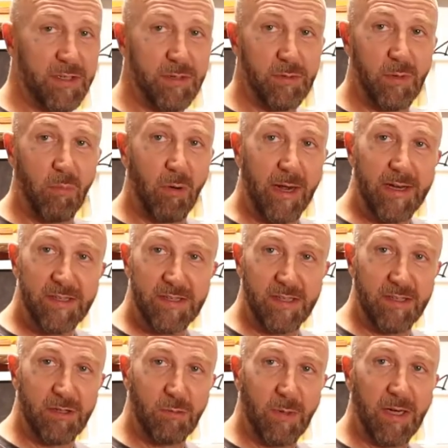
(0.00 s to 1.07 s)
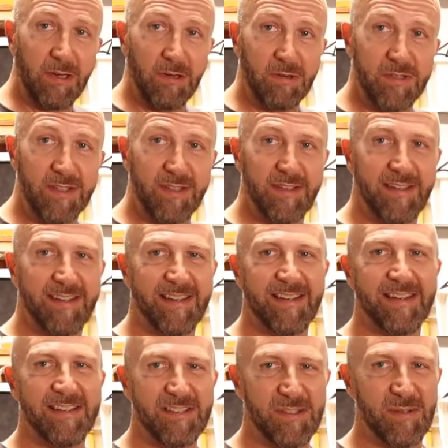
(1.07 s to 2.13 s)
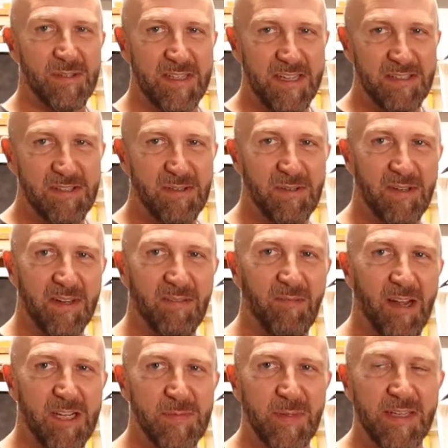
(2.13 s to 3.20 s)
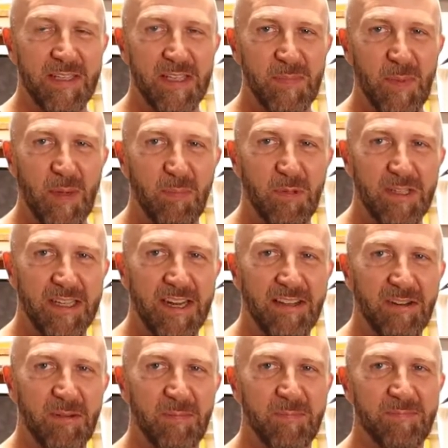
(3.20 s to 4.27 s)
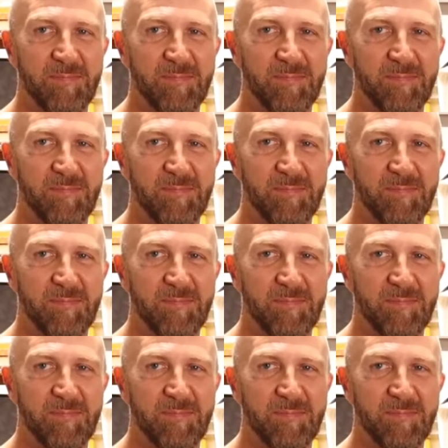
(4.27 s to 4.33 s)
do the brakes and derailleurs. So stay tuned and watch me get this bike put together.